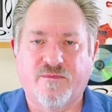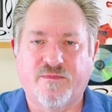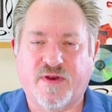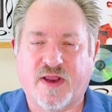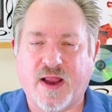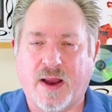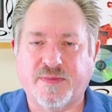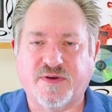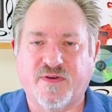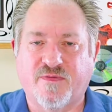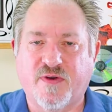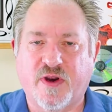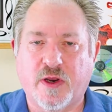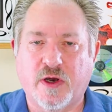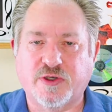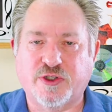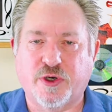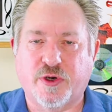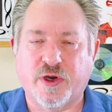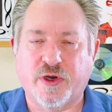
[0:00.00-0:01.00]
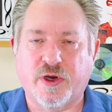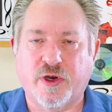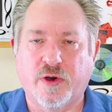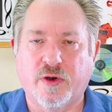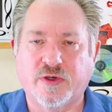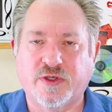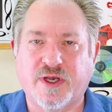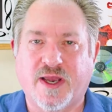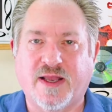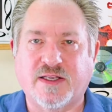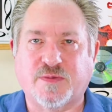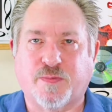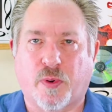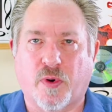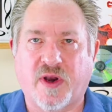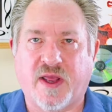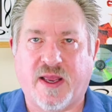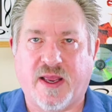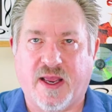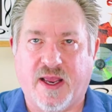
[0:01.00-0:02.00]
types of videos you can use. It's
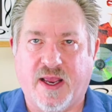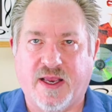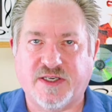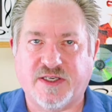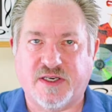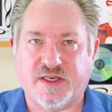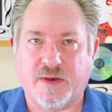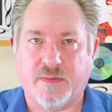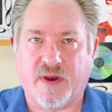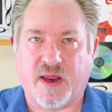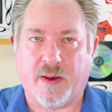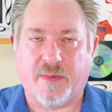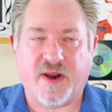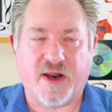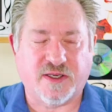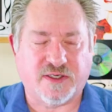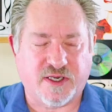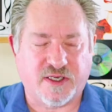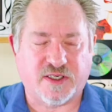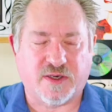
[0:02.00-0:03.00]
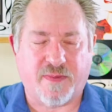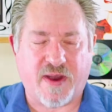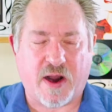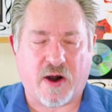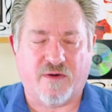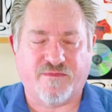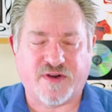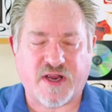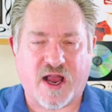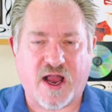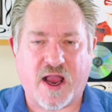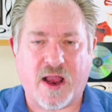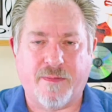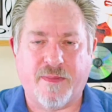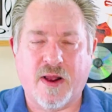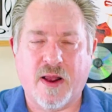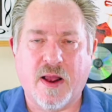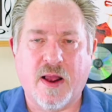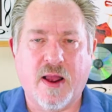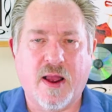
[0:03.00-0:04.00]
pretty easy to me. I mean, it's, it's a matter of
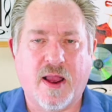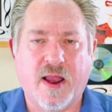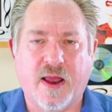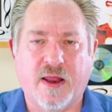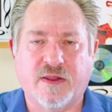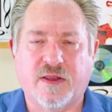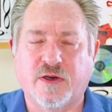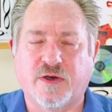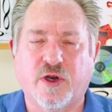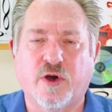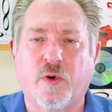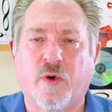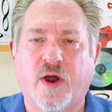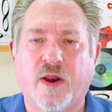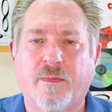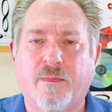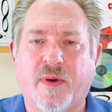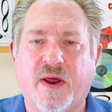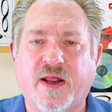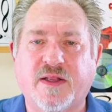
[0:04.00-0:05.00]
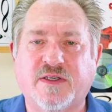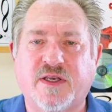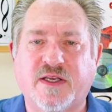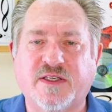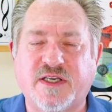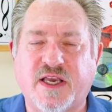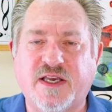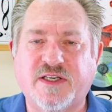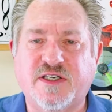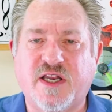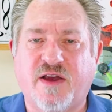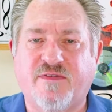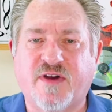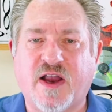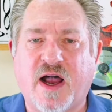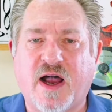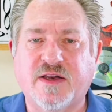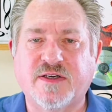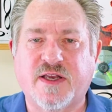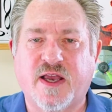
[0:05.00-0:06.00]
time eh, to do it, but it's, it's easy to have
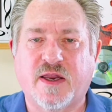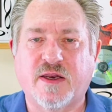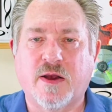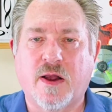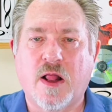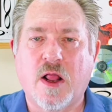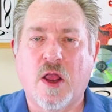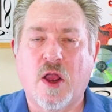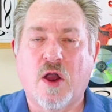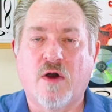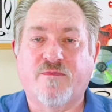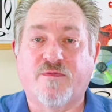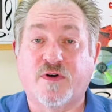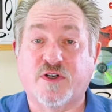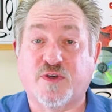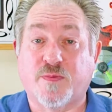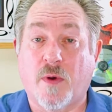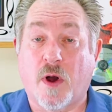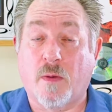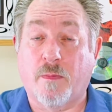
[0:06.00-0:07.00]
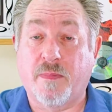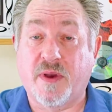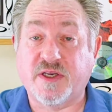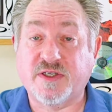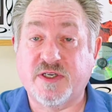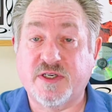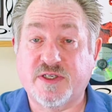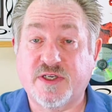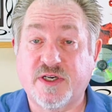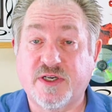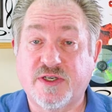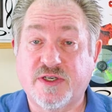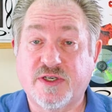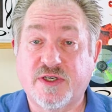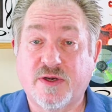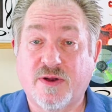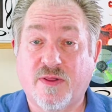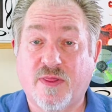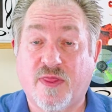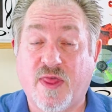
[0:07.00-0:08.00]
content. For small businesses,
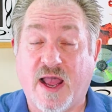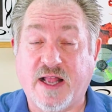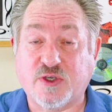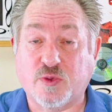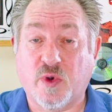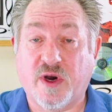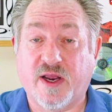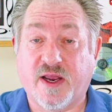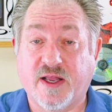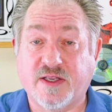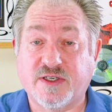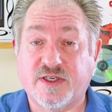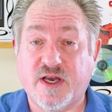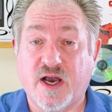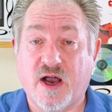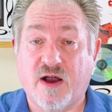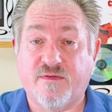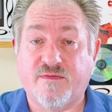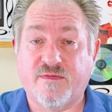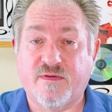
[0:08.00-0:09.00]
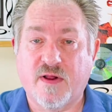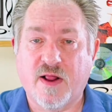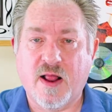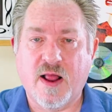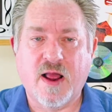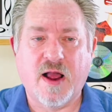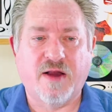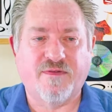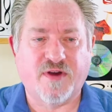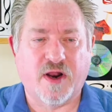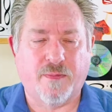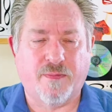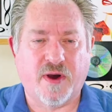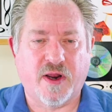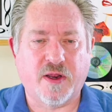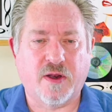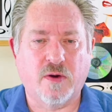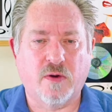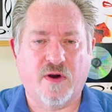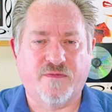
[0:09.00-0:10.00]
that's when it gets tough. I've got a
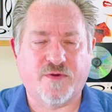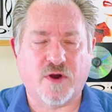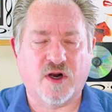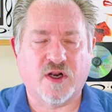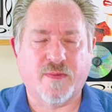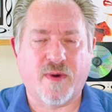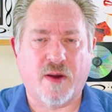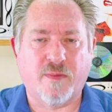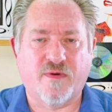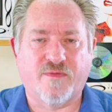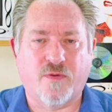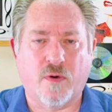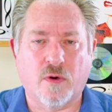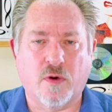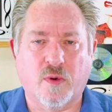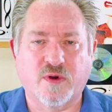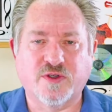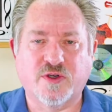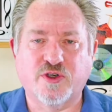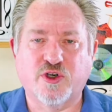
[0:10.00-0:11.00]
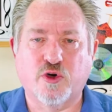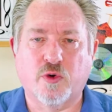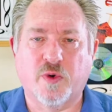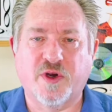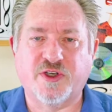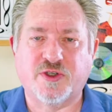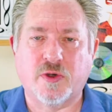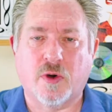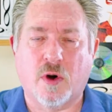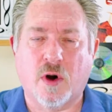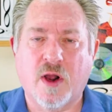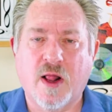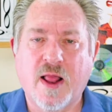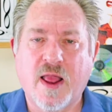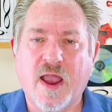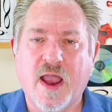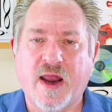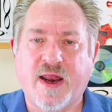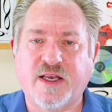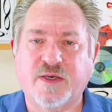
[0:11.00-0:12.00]
buddy who I've talked about before who runs a jewelry store,
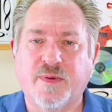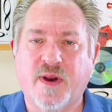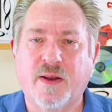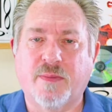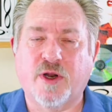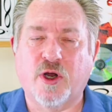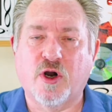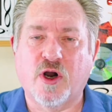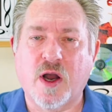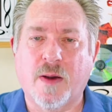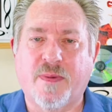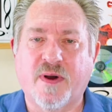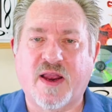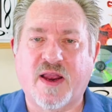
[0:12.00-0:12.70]
and he's been able to hook up a